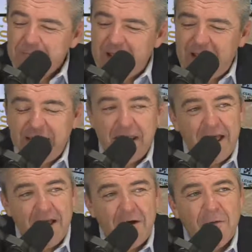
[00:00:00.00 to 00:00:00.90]
and
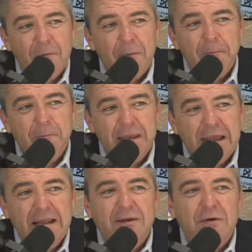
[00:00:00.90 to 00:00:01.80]
now
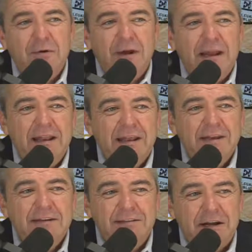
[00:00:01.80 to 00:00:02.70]
Bitcoin
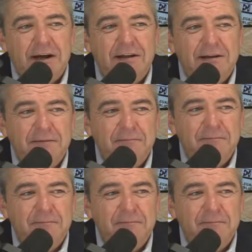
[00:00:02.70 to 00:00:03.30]
shot up.